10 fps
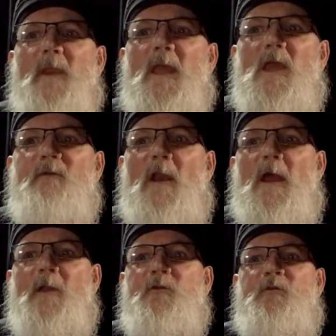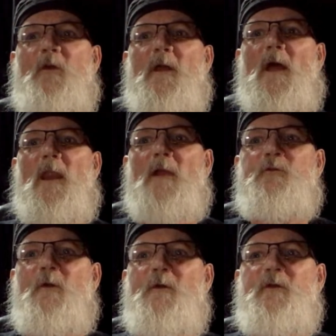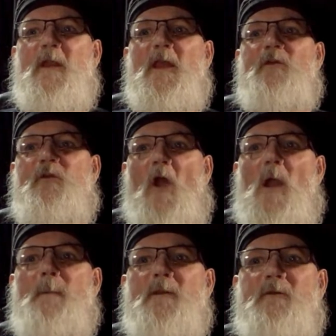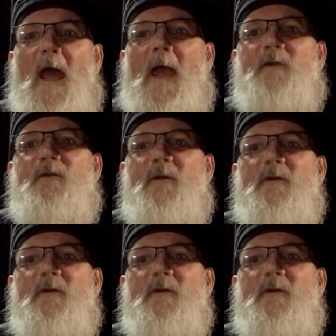Even electricity is carbon taxed,